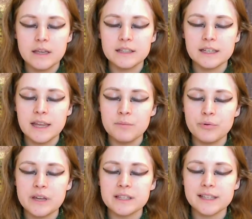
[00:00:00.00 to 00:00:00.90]
Today
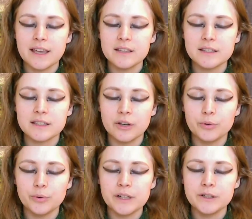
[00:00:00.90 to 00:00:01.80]
brings us a
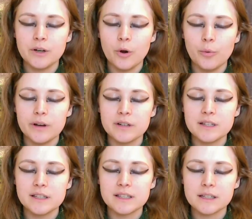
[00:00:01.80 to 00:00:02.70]
greater
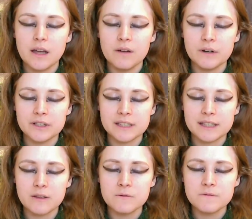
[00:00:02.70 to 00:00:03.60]
awareness of
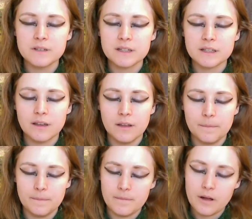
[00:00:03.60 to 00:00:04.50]
ourselves,
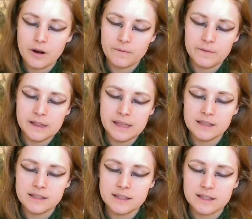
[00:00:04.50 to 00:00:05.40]
our
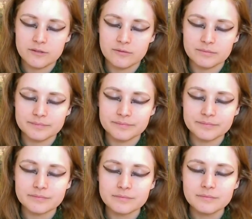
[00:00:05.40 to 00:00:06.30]
feelings,
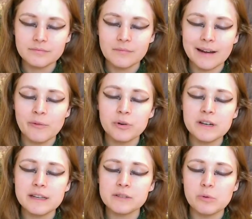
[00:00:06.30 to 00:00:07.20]
and what
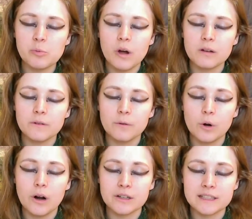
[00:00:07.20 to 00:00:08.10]
it is we want
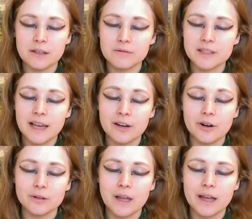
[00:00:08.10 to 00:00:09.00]
for ourselves and
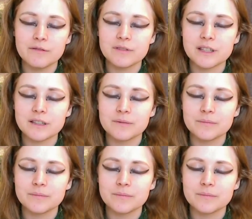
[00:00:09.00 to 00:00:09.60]
our lives.